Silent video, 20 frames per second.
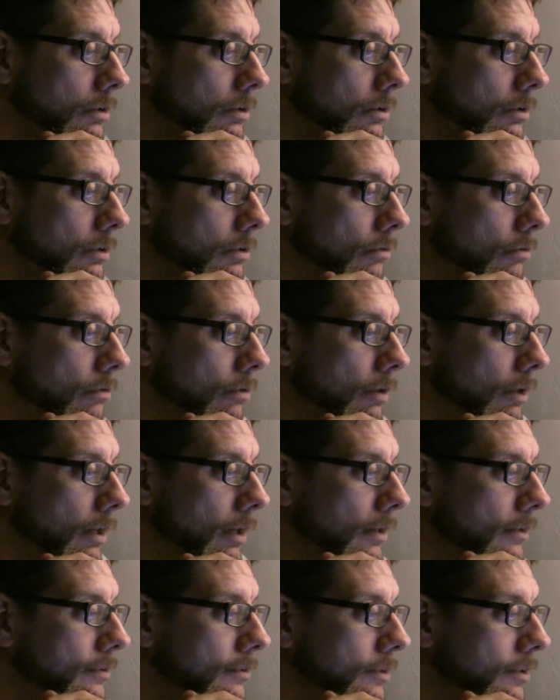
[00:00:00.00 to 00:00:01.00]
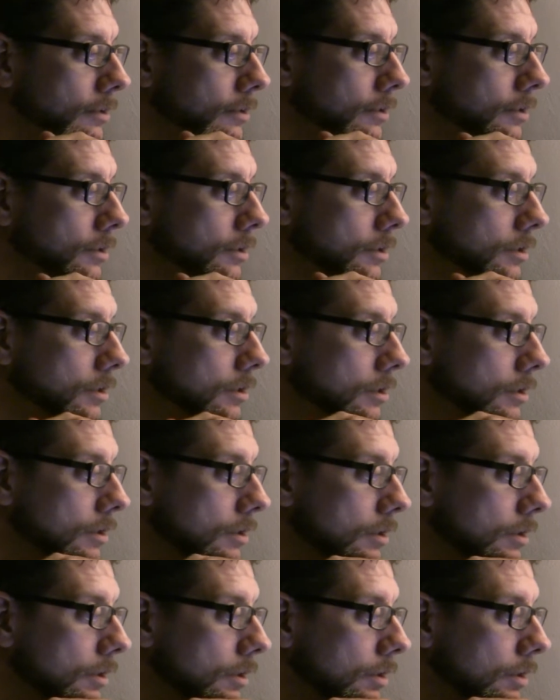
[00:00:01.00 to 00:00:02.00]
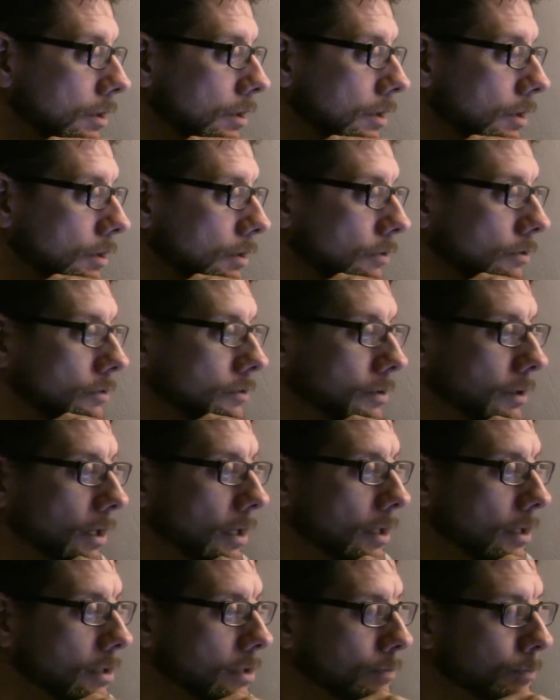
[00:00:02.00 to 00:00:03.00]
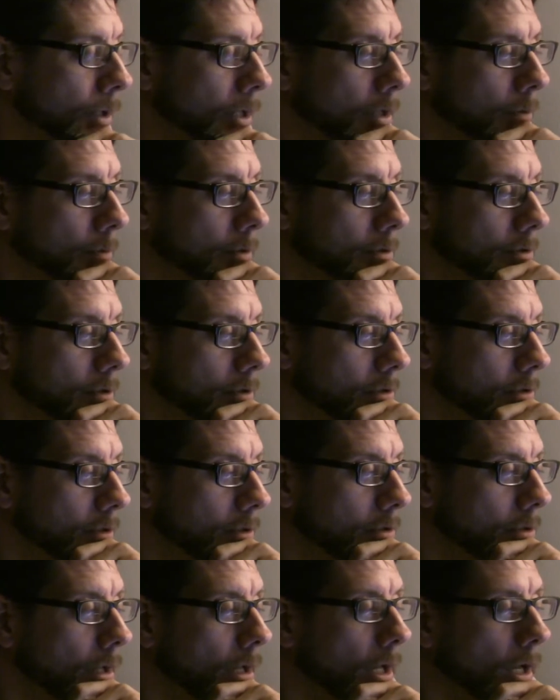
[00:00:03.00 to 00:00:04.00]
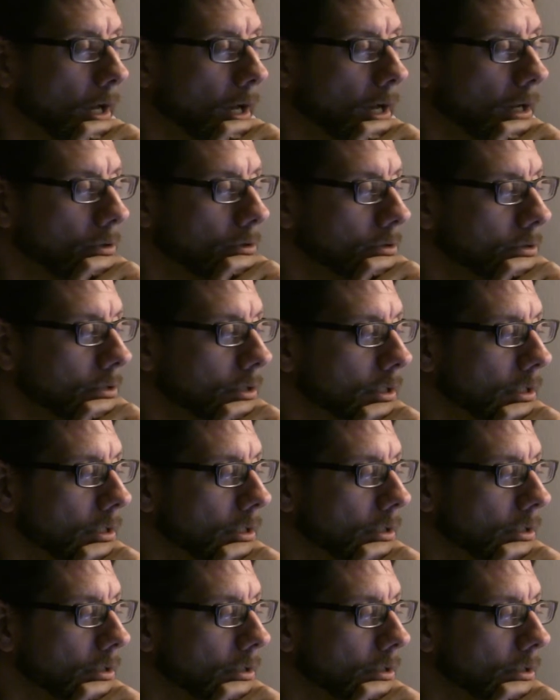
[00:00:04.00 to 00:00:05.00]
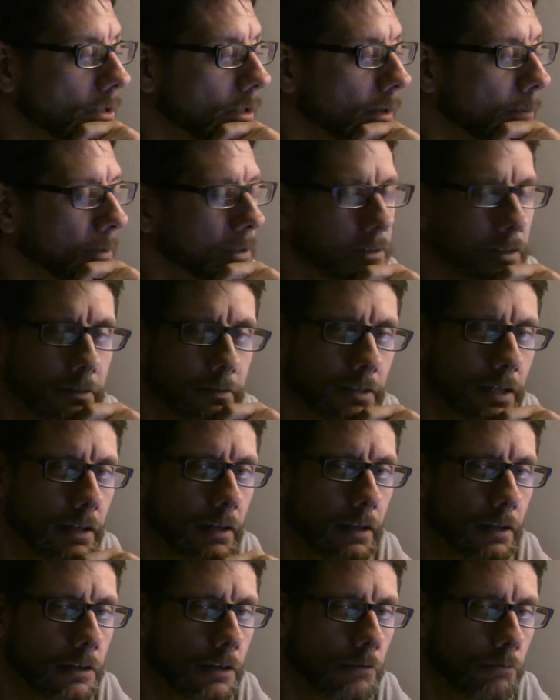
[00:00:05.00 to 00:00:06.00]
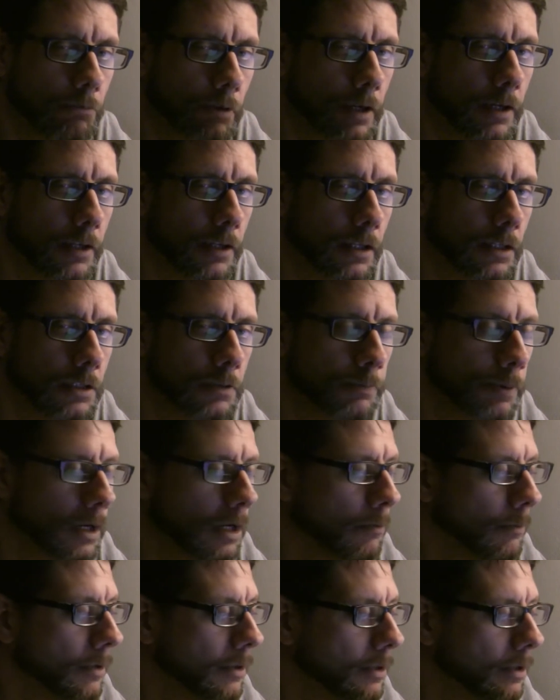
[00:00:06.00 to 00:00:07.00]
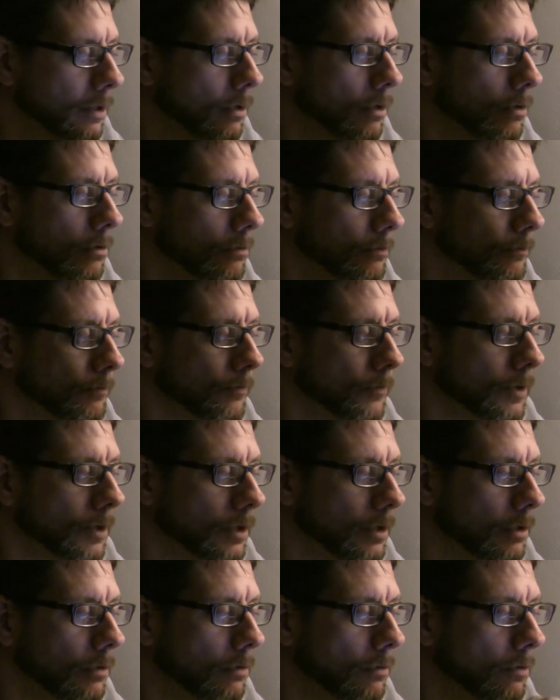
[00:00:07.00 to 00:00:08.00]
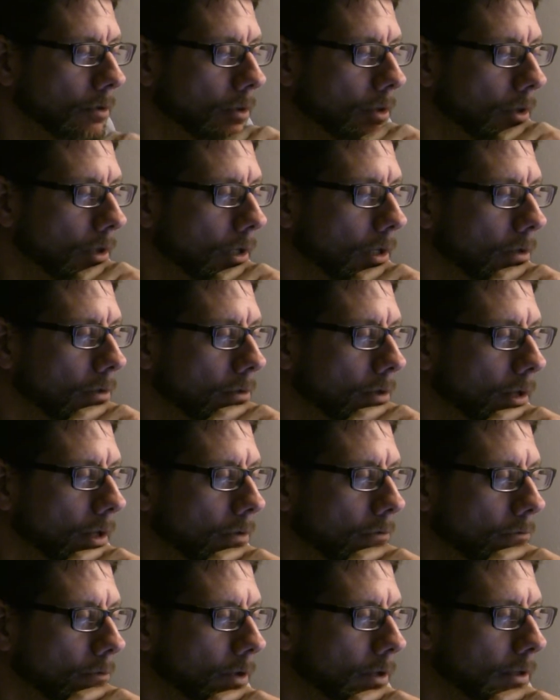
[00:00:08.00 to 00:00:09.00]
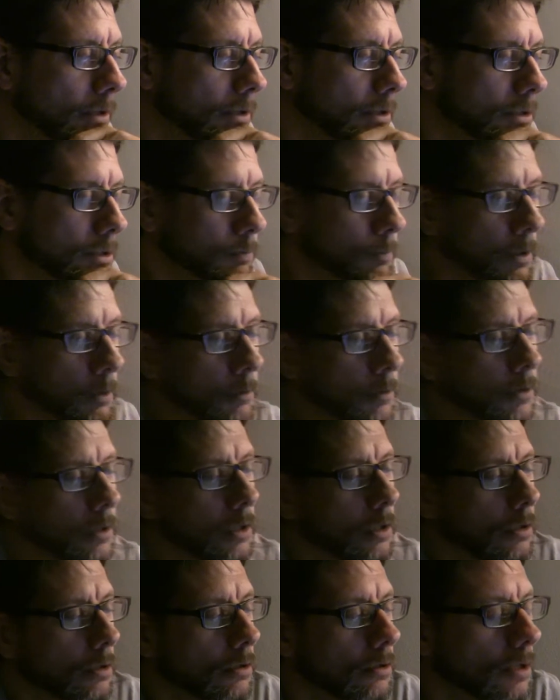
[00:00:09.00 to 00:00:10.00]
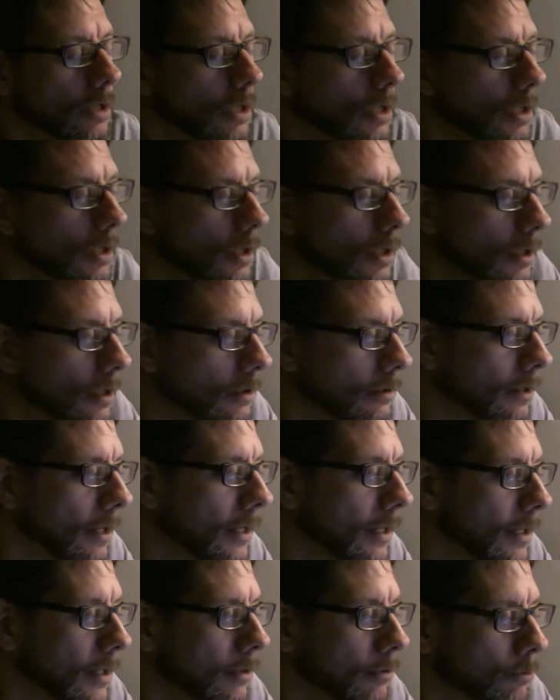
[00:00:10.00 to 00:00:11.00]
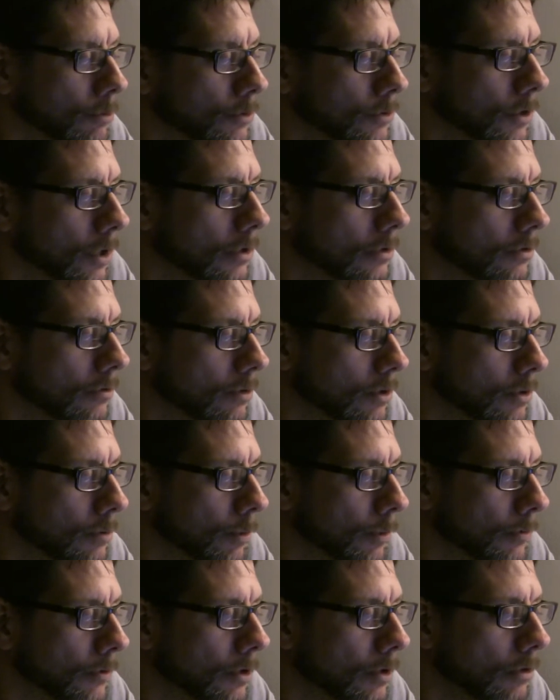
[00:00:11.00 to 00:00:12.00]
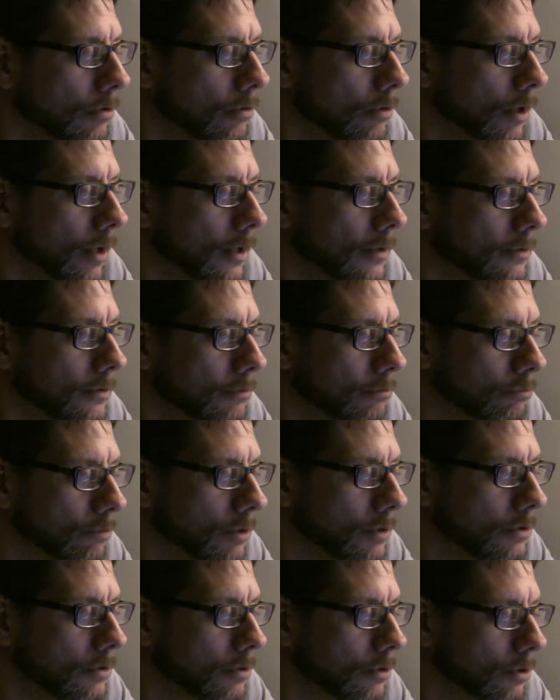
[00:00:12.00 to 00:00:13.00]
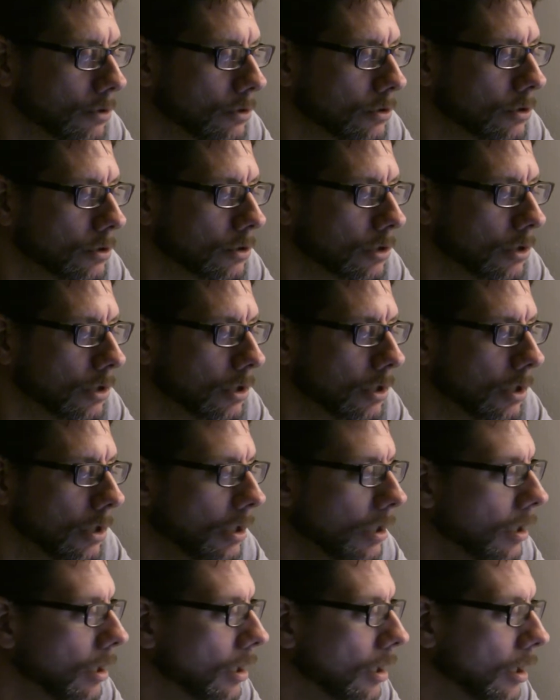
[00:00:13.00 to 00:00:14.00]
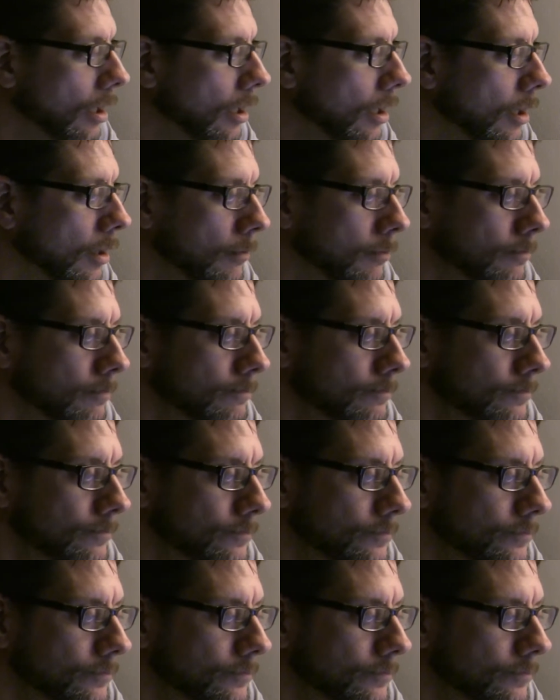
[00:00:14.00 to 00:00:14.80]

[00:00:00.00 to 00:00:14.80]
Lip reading: Utilizing, you say experiments such as, I would say that makes it sound like they're running the experiment. They're not running the experiment, they're taking the results of the experiment. They're utilizing research. And